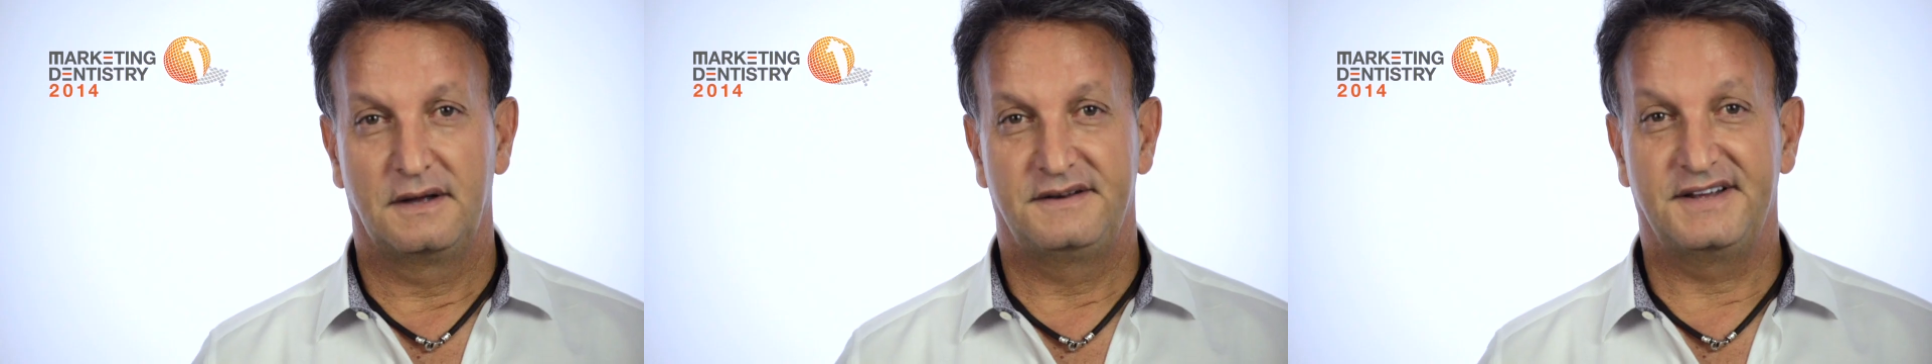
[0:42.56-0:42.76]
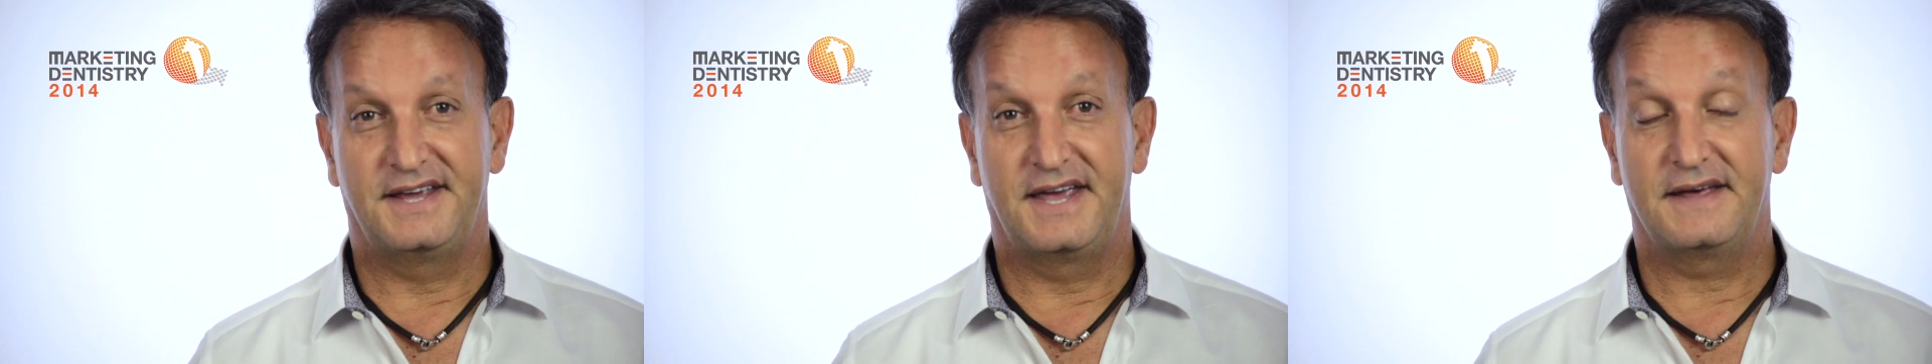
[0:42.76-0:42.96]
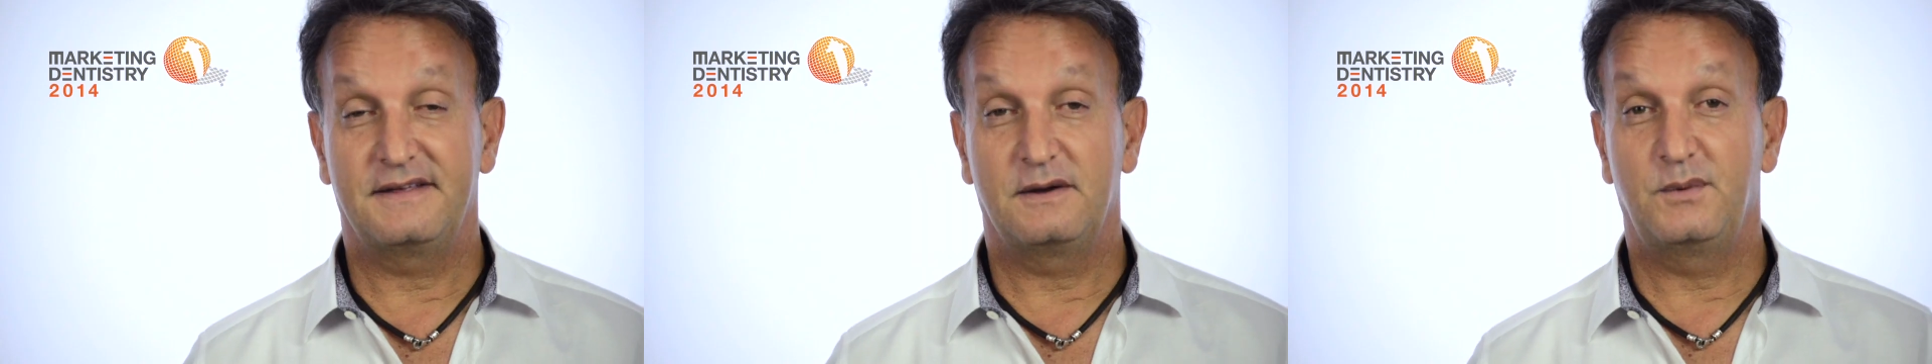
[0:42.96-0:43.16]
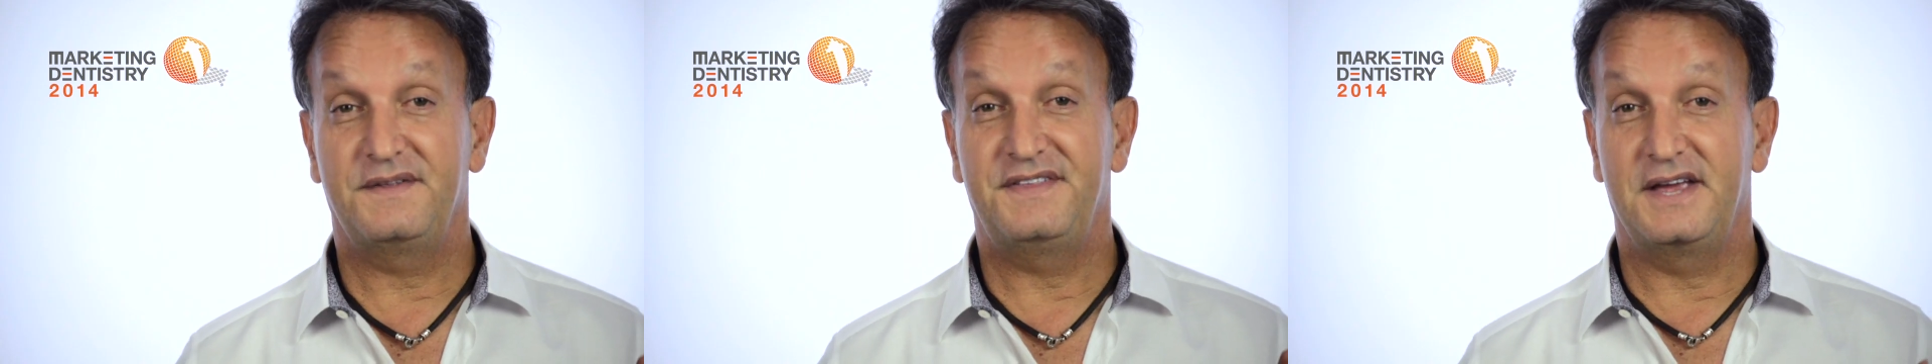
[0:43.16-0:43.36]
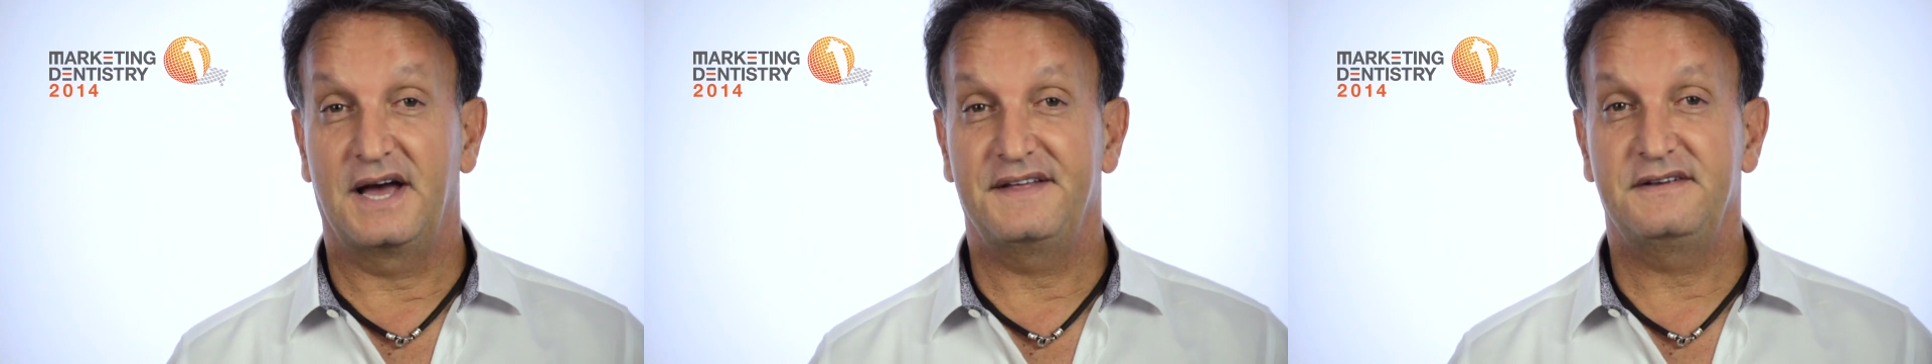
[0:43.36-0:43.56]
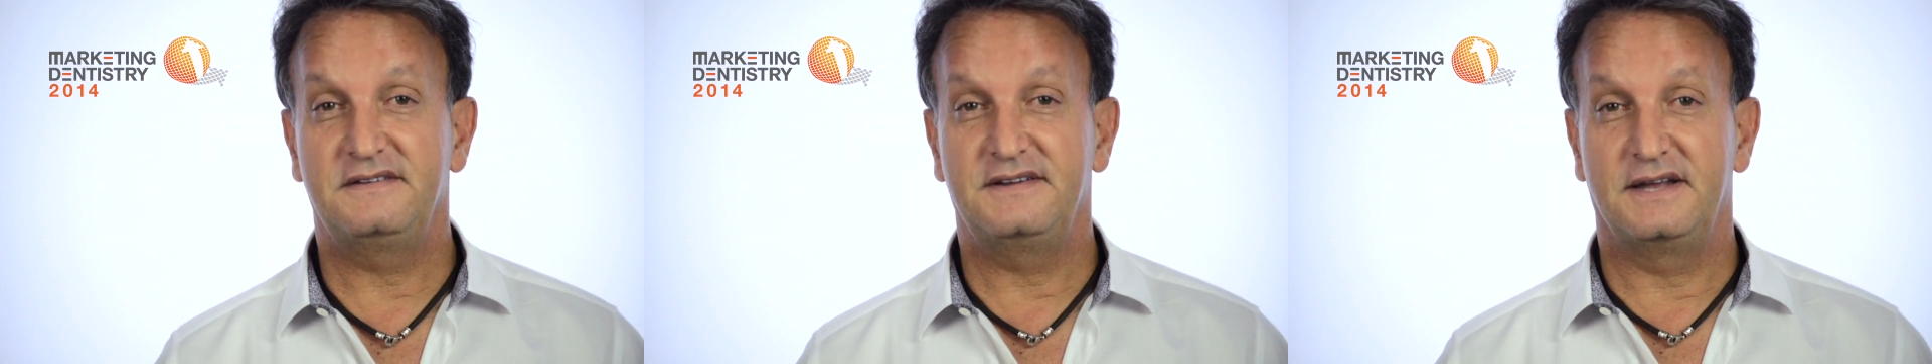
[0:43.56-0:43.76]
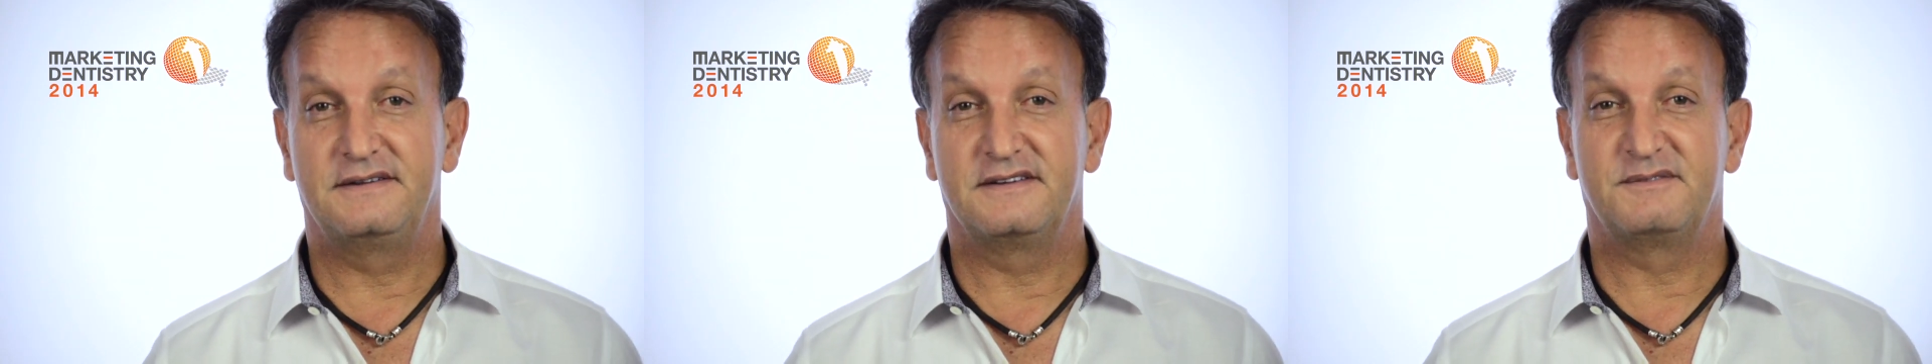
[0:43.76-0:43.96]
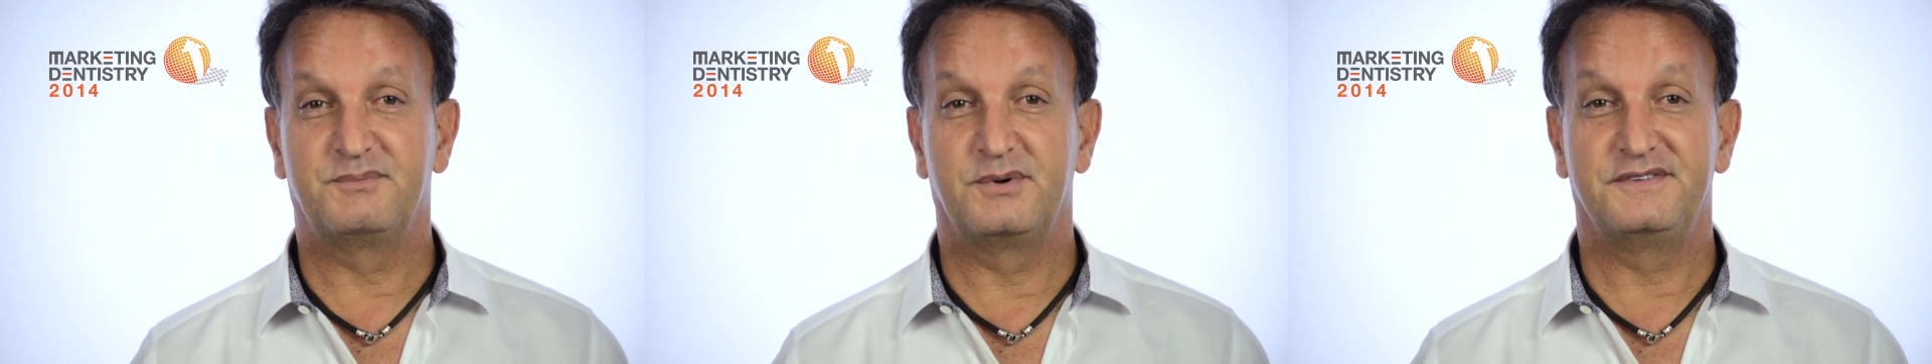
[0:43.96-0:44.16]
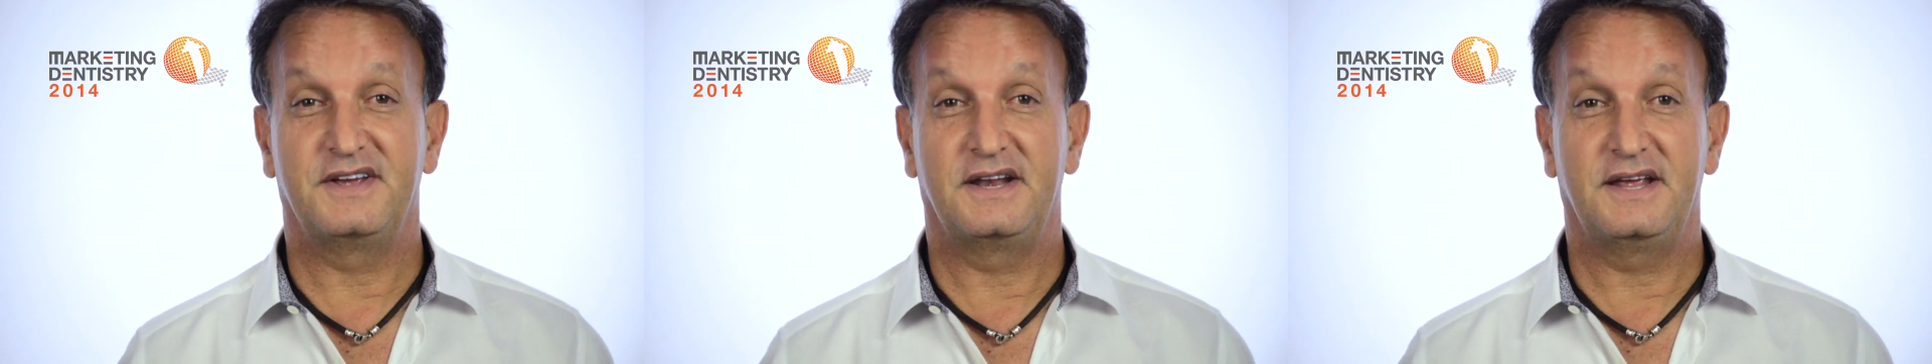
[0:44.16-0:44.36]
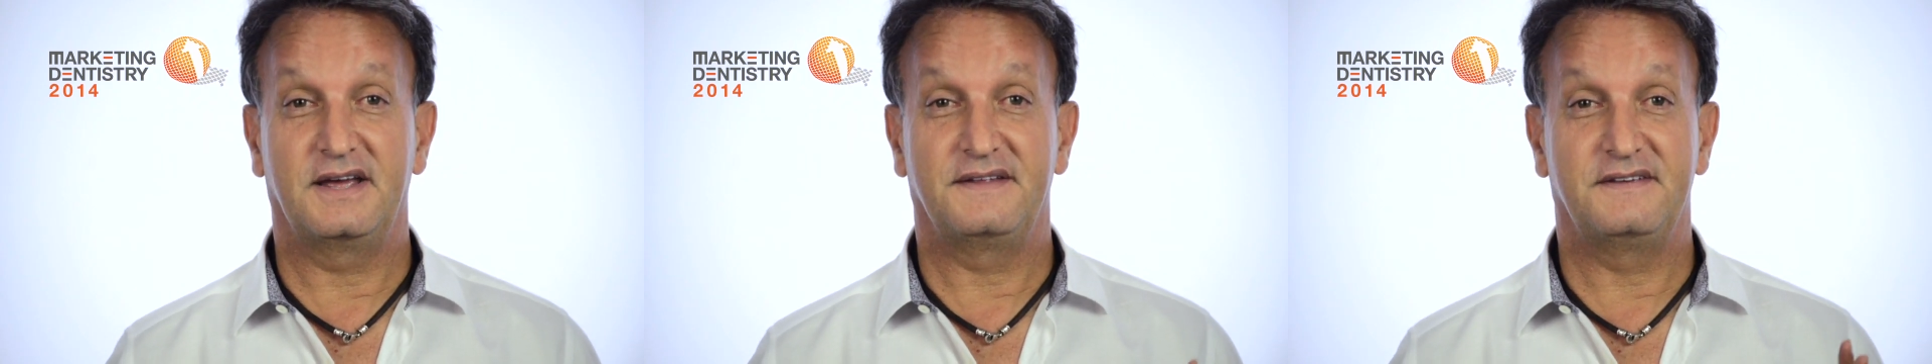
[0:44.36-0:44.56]
Together with the other dentists
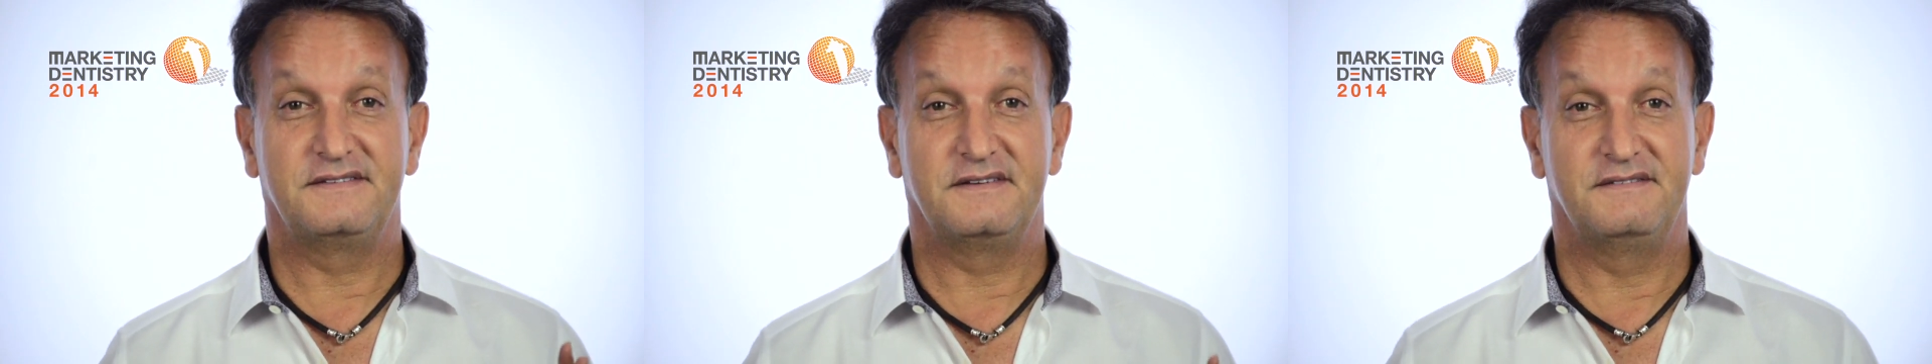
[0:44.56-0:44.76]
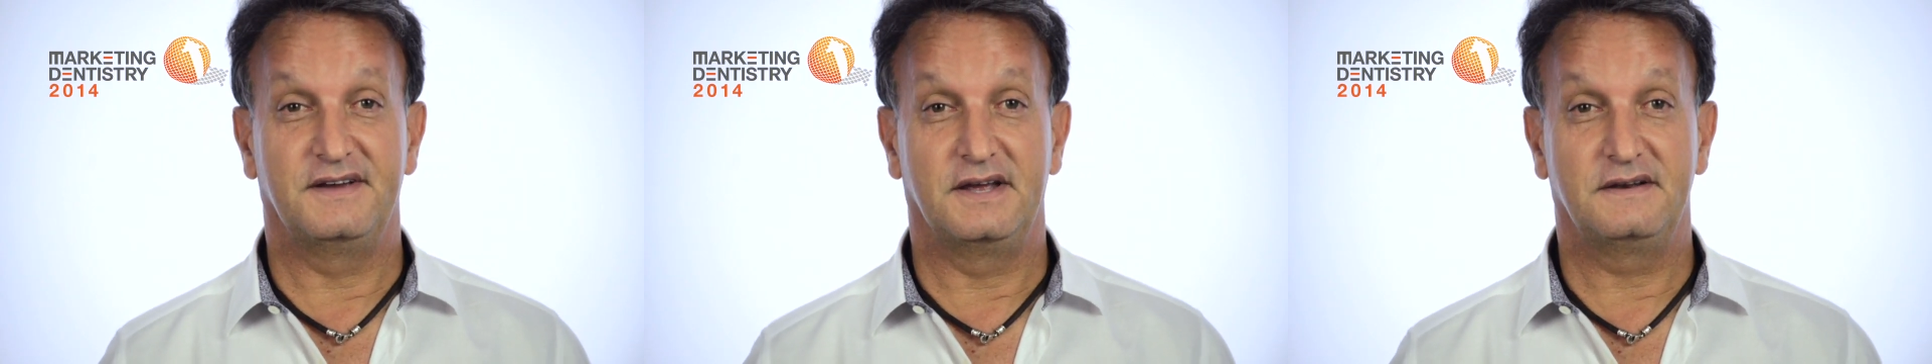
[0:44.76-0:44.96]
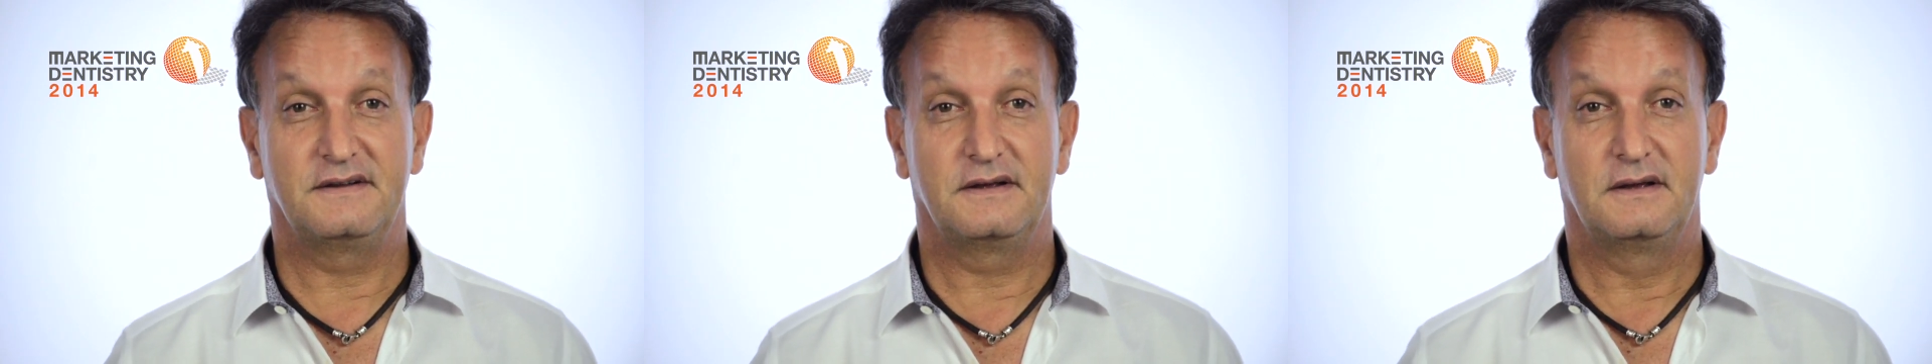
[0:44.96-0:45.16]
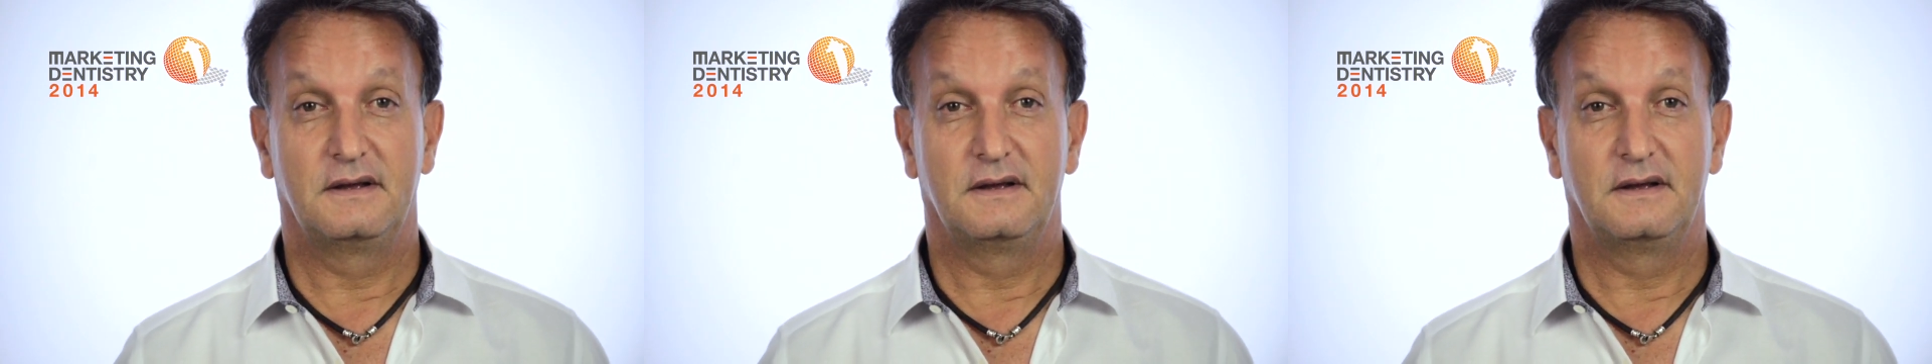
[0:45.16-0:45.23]
presenting at this event,